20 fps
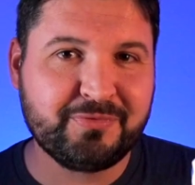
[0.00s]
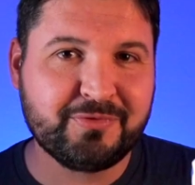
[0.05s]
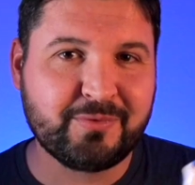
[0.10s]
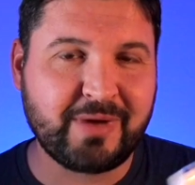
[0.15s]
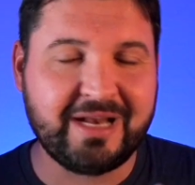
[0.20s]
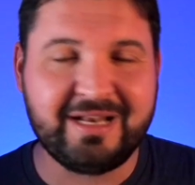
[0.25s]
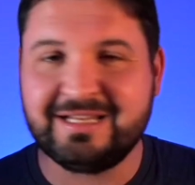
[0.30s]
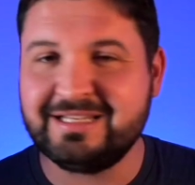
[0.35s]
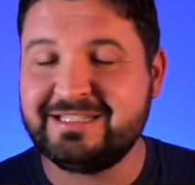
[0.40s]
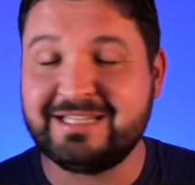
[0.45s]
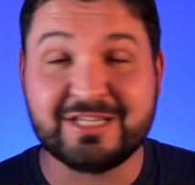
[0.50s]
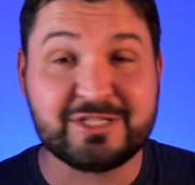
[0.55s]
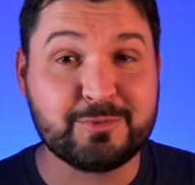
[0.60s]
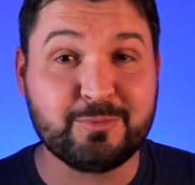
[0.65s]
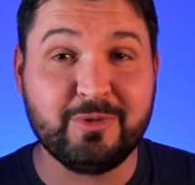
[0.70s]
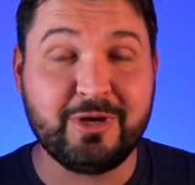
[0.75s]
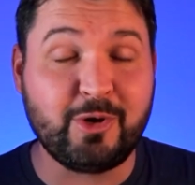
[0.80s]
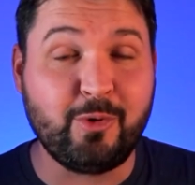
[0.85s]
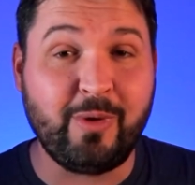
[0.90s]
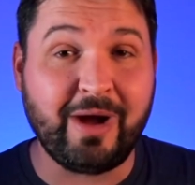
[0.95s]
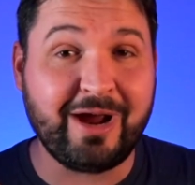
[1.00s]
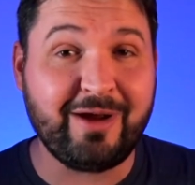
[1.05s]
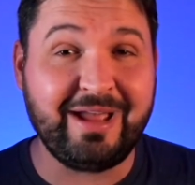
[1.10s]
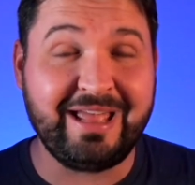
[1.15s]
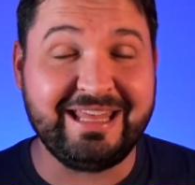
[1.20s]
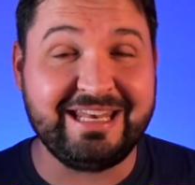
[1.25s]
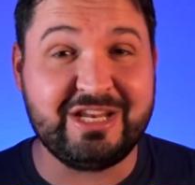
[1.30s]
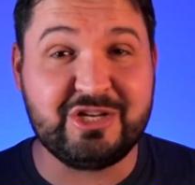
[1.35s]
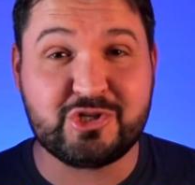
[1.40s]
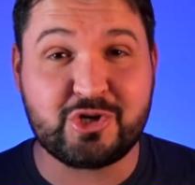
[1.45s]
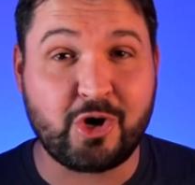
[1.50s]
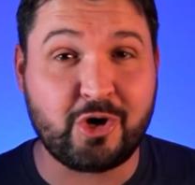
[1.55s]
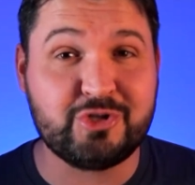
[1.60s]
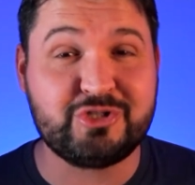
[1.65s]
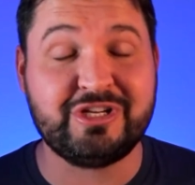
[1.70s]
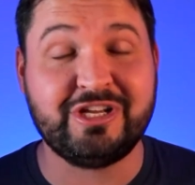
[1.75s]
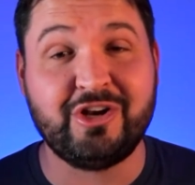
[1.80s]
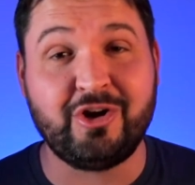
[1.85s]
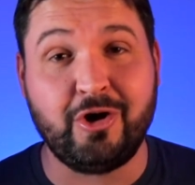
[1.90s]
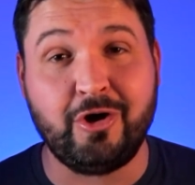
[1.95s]
right, doesn't require any
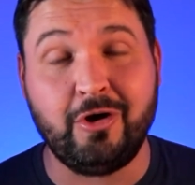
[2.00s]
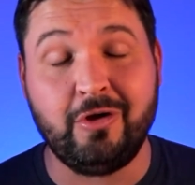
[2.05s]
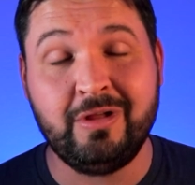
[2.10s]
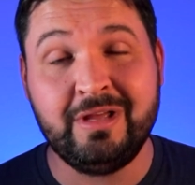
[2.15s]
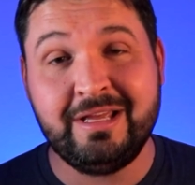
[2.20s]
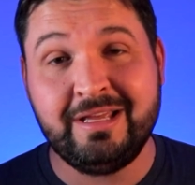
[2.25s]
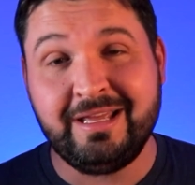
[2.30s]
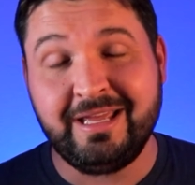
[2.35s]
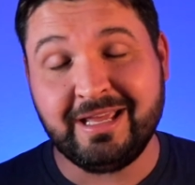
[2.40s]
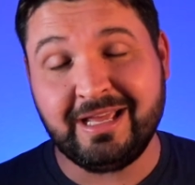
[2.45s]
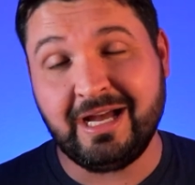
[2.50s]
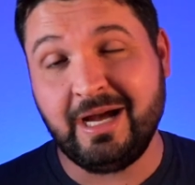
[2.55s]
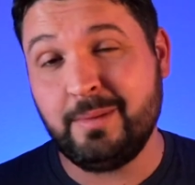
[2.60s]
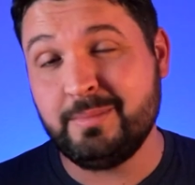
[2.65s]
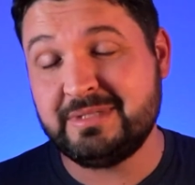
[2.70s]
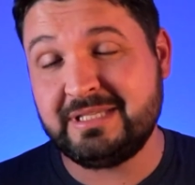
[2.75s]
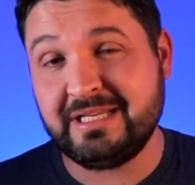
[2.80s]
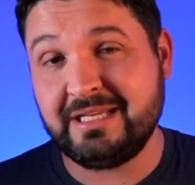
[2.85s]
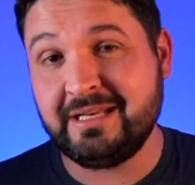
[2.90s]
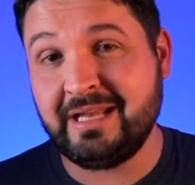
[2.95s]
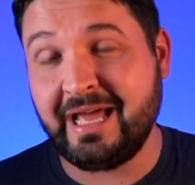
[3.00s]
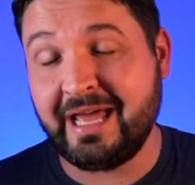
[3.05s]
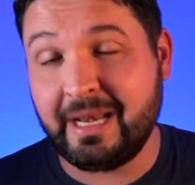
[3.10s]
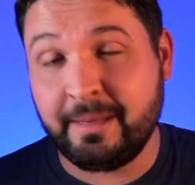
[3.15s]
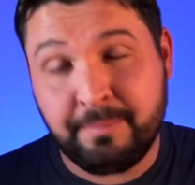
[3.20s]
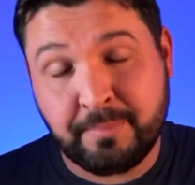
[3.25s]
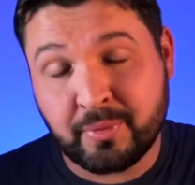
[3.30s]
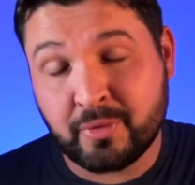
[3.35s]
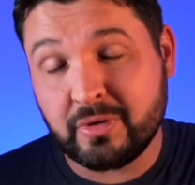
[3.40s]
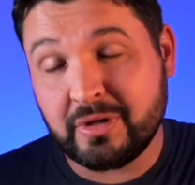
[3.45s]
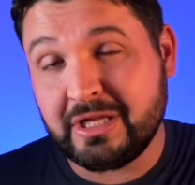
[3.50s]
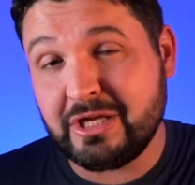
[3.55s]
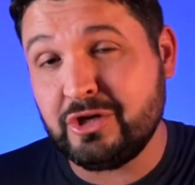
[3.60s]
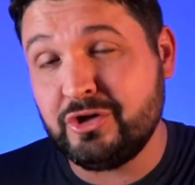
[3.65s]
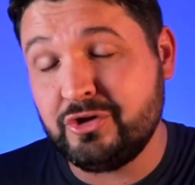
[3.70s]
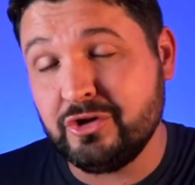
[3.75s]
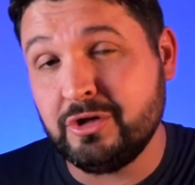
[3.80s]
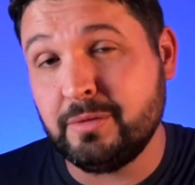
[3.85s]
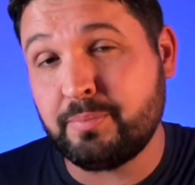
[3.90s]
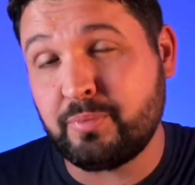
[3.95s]
charging at all, and comes in at a pretty
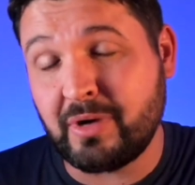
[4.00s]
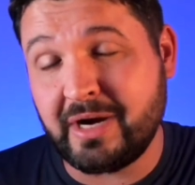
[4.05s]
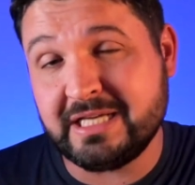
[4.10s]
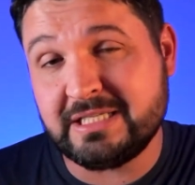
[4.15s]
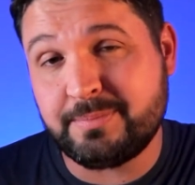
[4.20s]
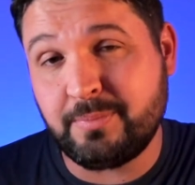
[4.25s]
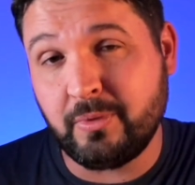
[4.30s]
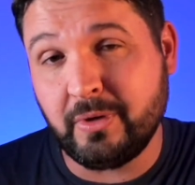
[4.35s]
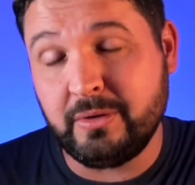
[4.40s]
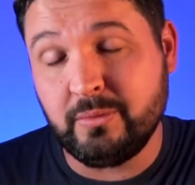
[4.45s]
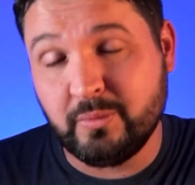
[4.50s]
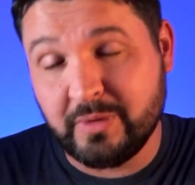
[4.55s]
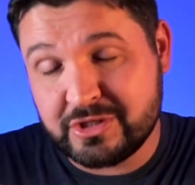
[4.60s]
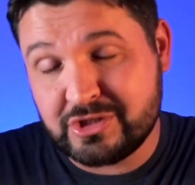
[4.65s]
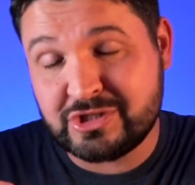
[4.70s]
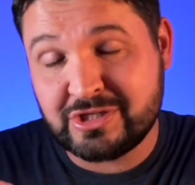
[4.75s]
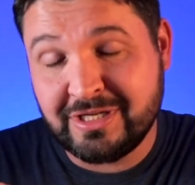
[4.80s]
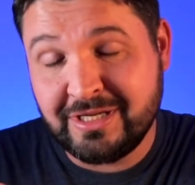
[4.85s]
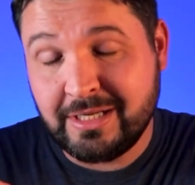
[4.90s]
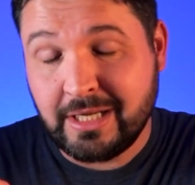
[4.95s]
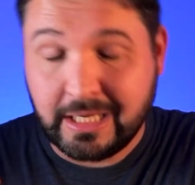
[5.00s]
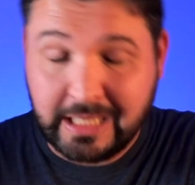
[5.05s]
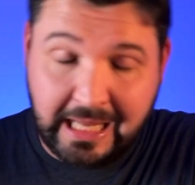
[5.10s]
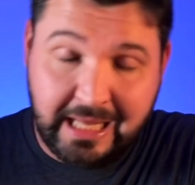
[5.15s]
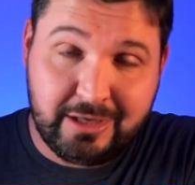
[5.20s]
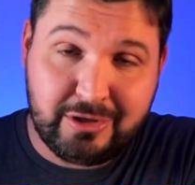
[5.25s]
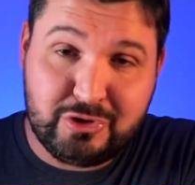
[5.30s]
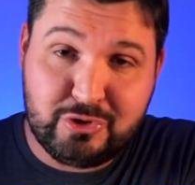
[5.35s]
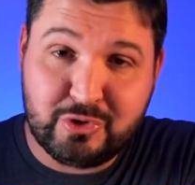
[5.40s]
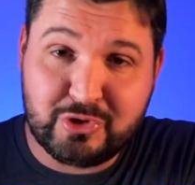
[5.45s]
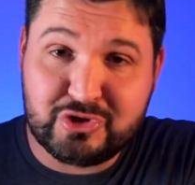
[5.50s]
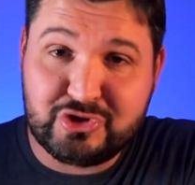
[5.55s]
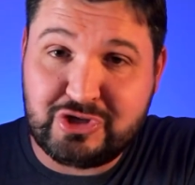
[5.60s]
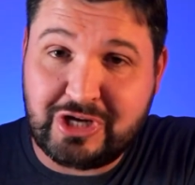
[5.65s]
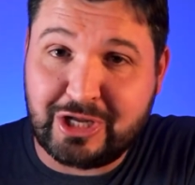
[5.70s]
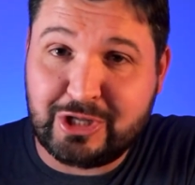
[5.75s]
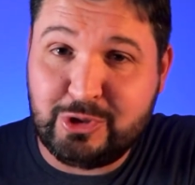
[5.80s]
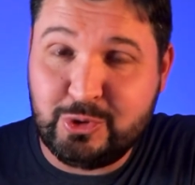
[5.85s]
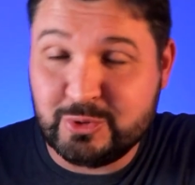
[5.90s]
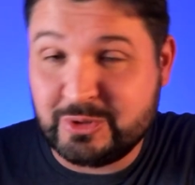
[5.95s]
good price point, which again, you can
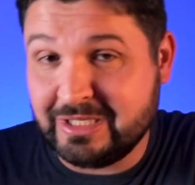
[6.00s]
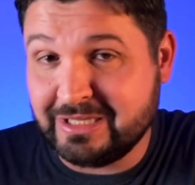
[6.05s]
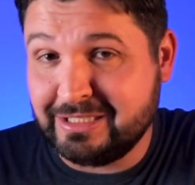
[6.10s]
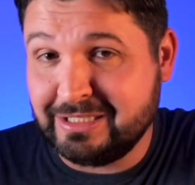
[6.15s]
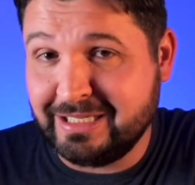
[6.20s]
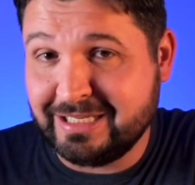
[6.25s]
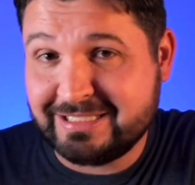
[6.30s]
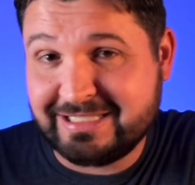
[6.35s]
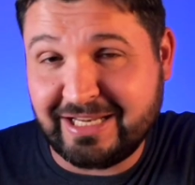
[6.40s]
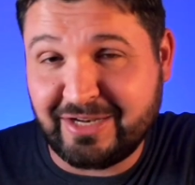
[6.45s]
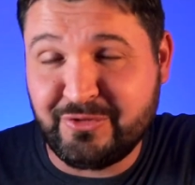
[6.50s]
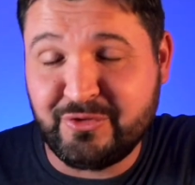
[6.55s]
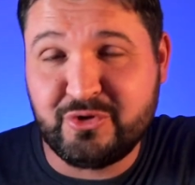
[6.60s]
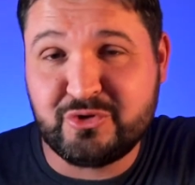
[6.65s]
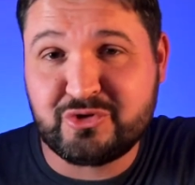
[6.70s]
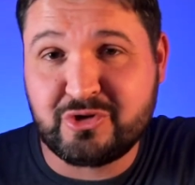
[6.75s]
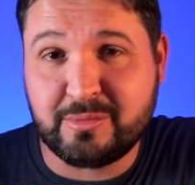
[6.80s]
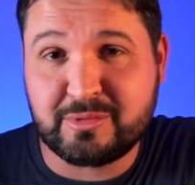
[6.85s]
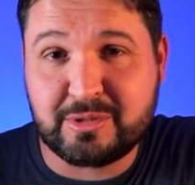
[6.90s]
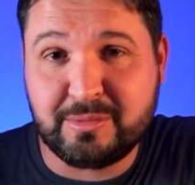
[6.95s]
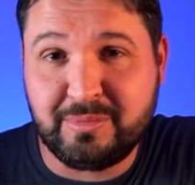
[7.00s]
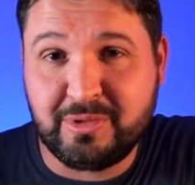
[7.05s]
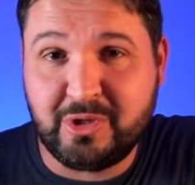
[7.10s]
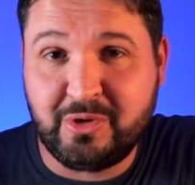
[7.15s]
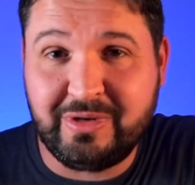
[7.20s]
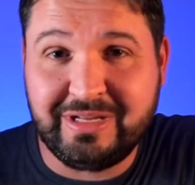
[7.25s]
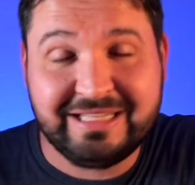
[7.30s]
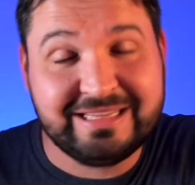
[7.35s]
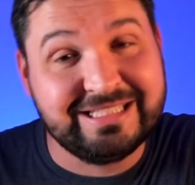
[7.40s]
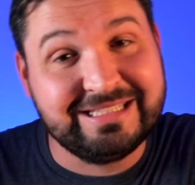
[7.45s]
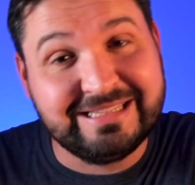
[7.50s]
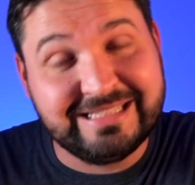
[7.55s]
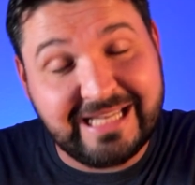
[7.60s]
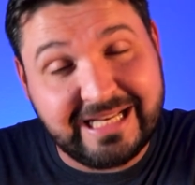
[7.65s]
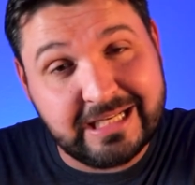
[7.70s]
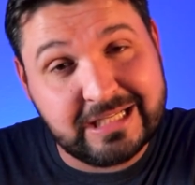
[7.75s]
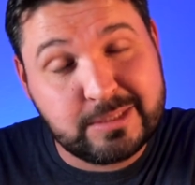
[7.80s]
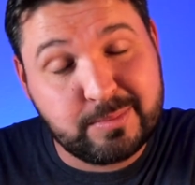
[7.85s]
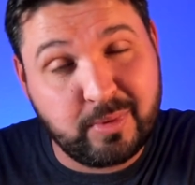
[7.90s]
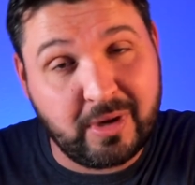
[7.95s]
check using the links down in the description below to get the
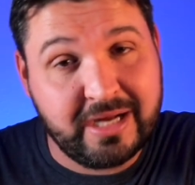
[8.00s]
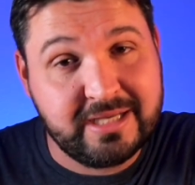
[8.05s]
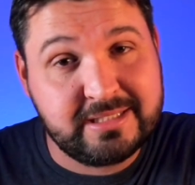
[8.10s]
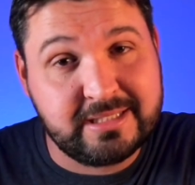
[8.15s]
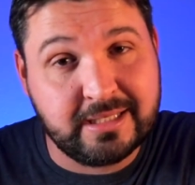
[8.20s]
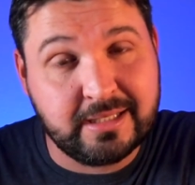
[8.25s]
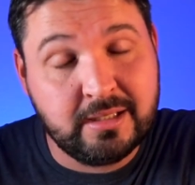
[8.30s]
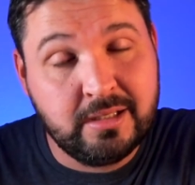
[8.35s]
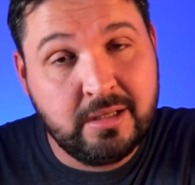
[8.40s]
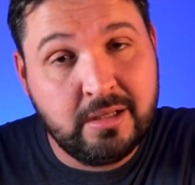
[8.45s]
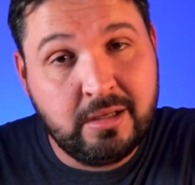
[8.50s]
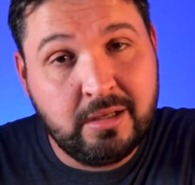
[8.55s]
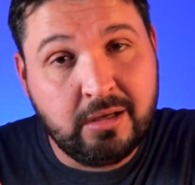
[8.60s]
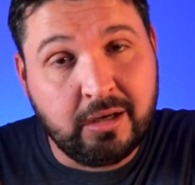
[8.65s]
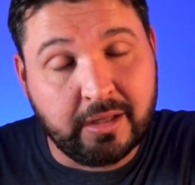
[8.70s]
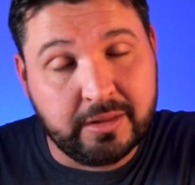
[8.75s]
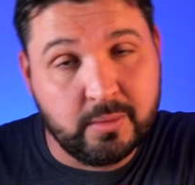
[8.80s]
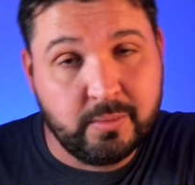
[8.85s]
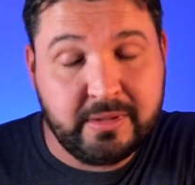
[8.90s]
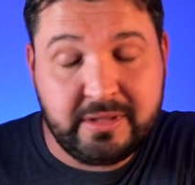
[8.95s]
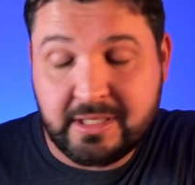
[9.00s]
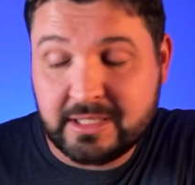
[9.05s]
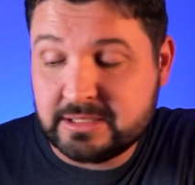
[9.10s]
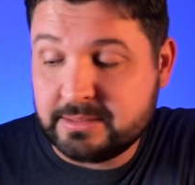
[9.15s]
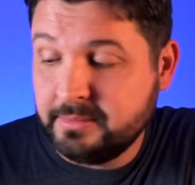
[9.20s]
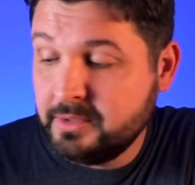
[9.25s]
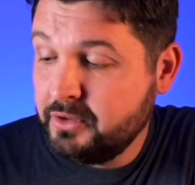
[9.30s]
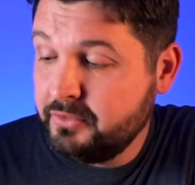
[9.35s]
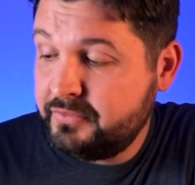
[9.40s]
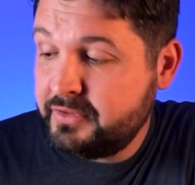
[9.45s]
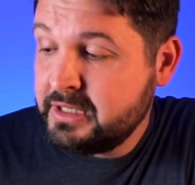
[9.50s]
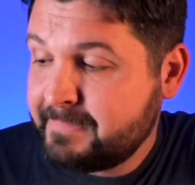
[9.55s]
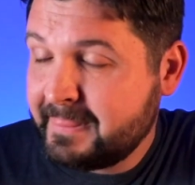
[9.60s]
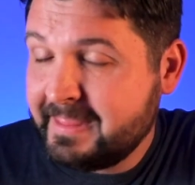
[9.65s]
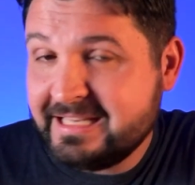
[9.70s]
latest pricing on the Withings Move.